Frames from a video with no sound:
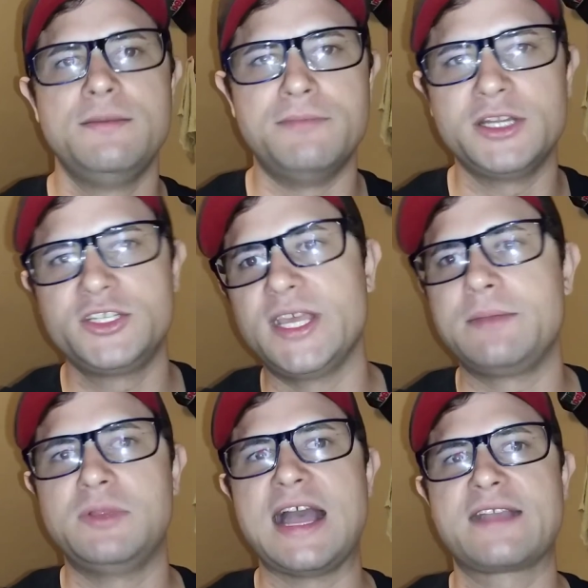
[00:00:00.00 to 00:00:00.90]
much
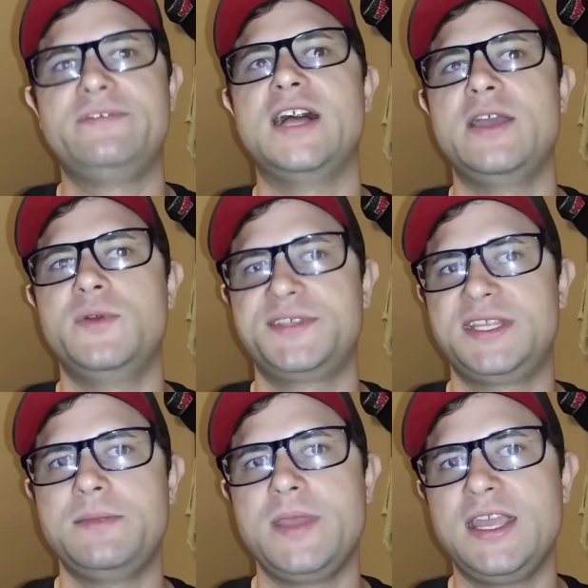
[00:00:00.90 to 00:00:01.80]
like Blackfly was
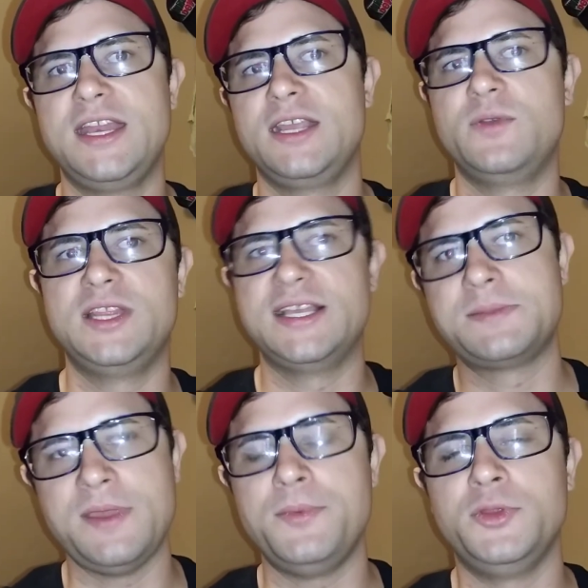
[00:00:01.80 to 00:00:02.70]
at the beginning when less
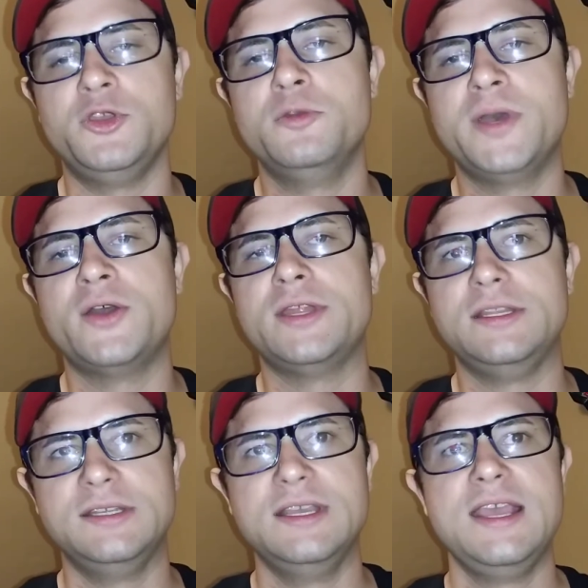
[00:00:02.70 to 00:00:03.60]
people knew about it.